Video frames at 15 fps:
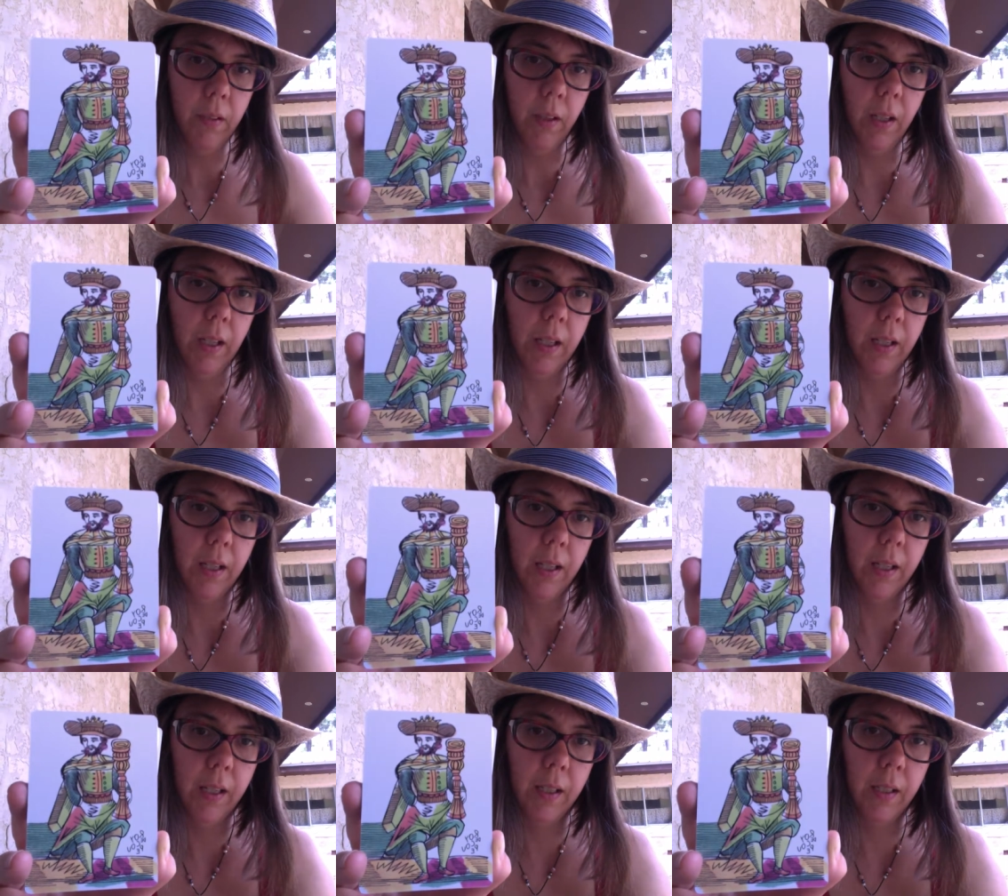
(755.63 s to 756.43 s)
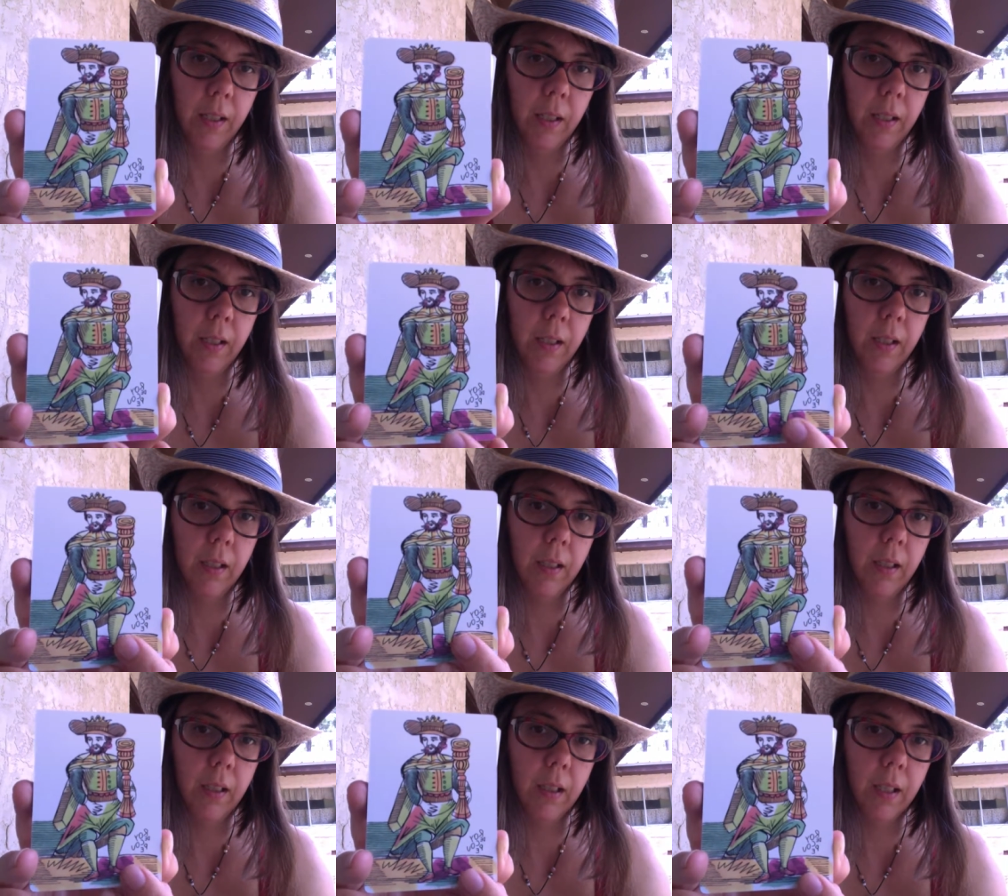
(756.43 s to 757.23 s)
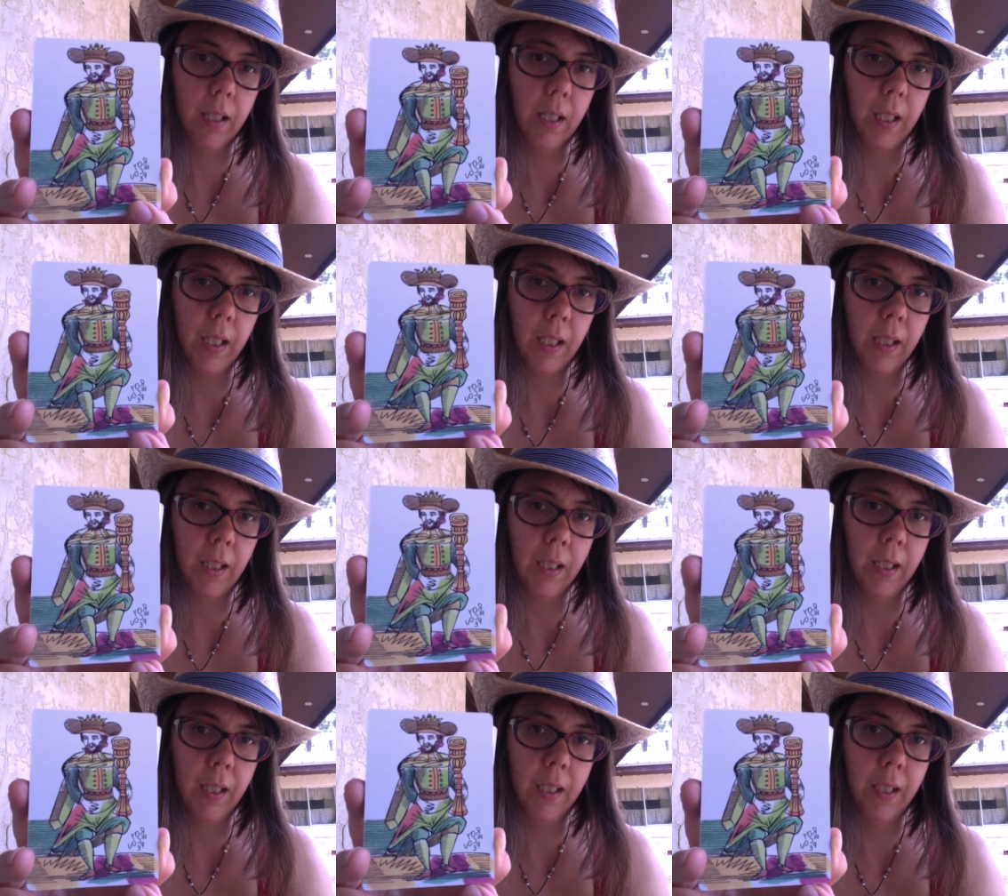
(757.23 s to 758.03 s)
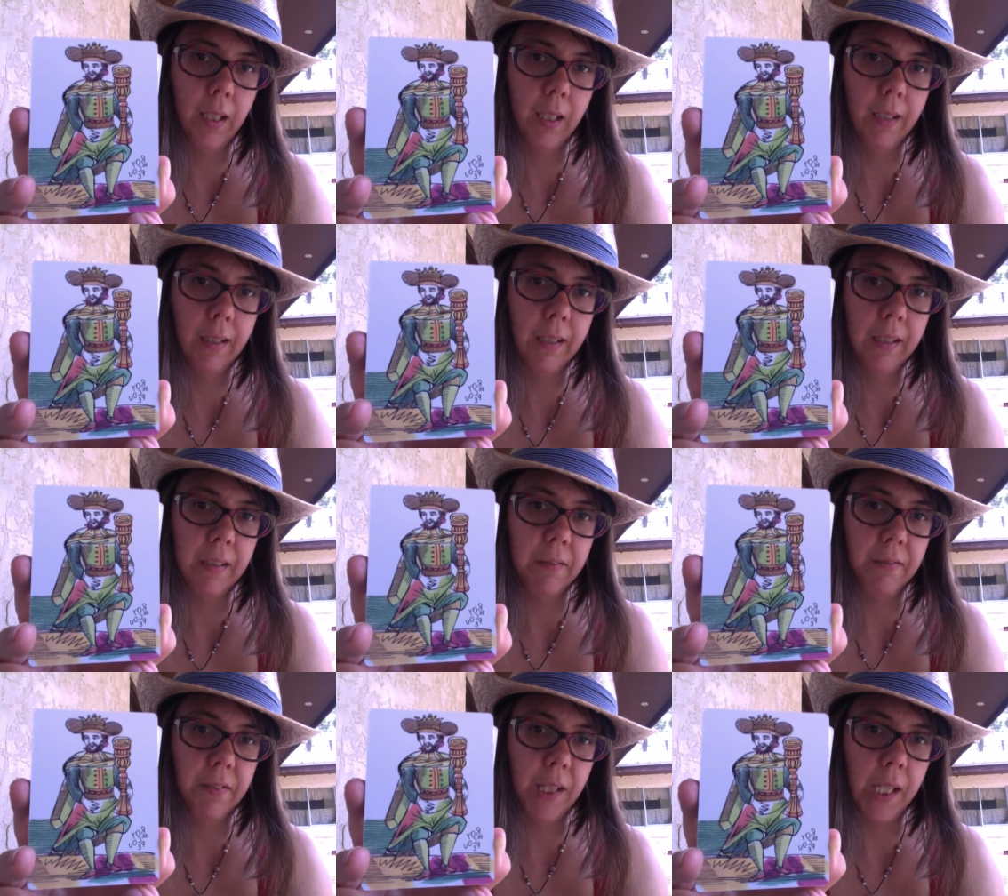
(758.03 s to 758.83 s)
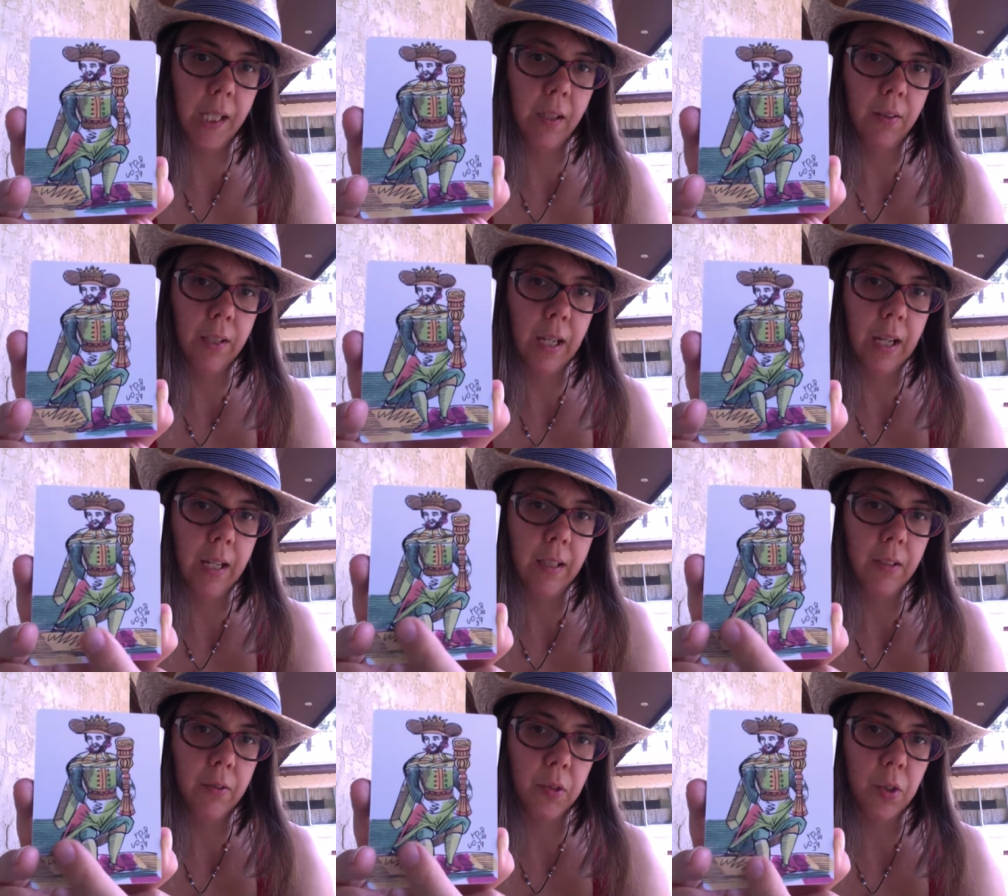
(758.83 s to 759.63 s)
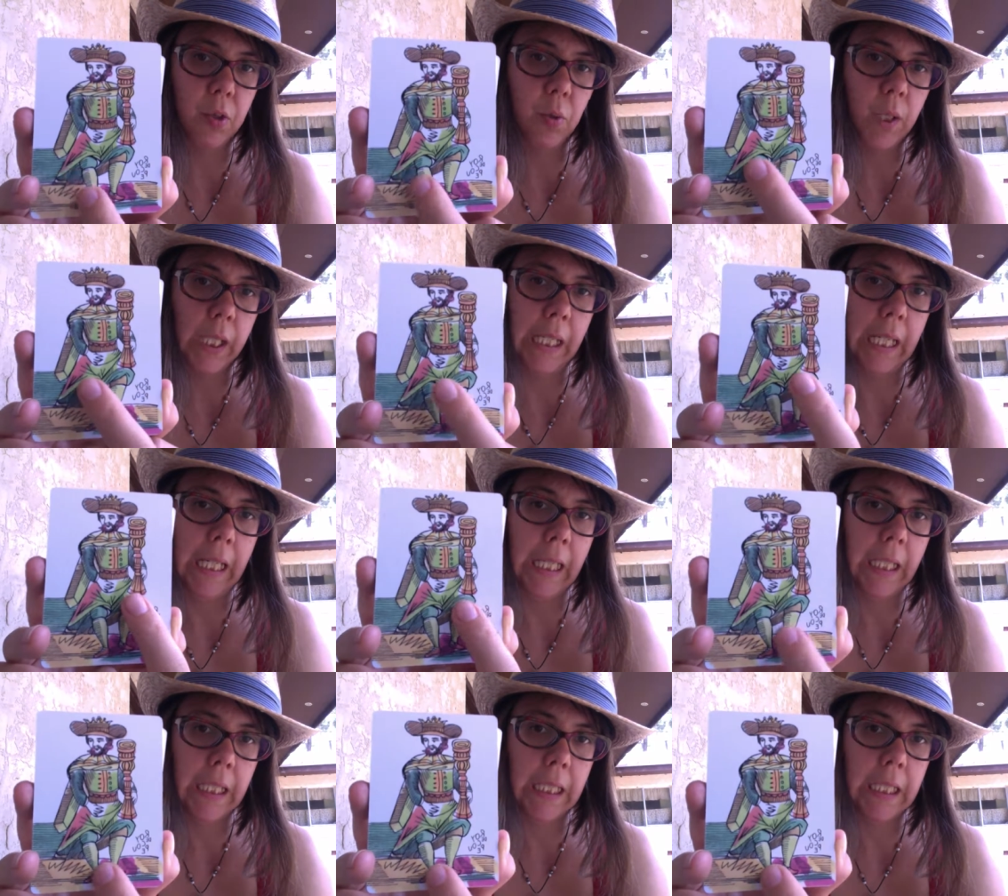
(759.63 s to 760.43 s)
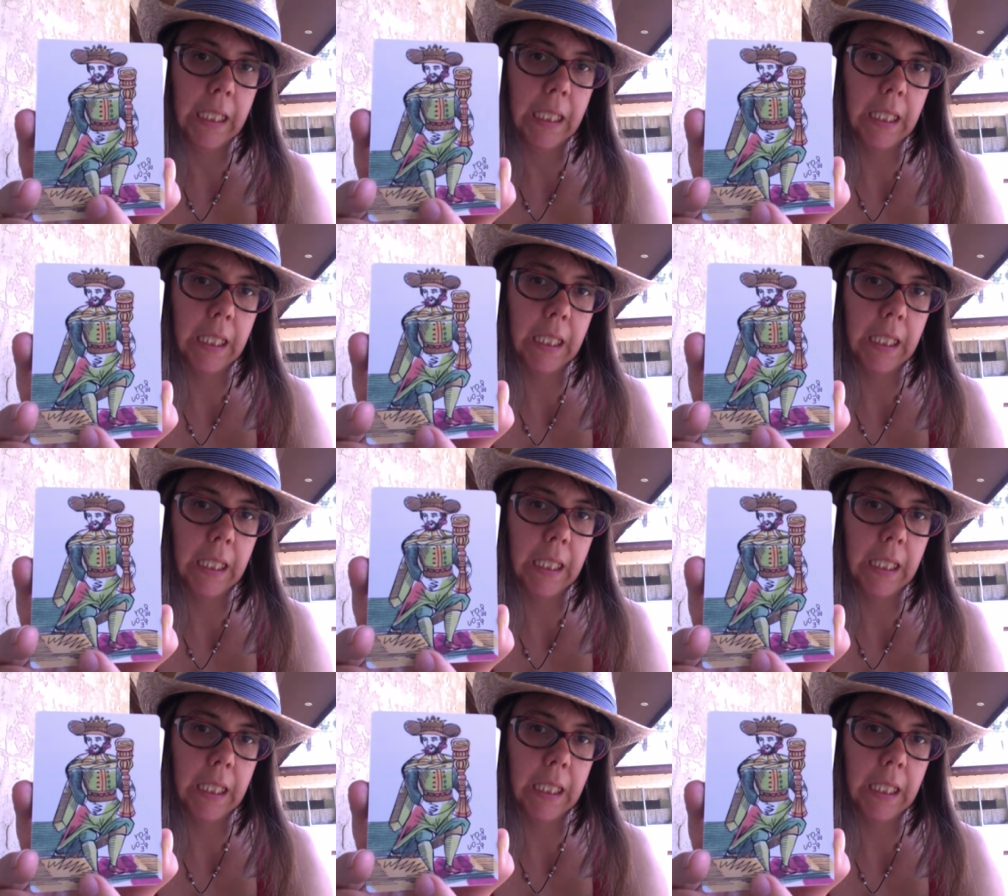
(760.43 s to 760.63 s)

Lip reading: And King is a funny little guy, little short legs.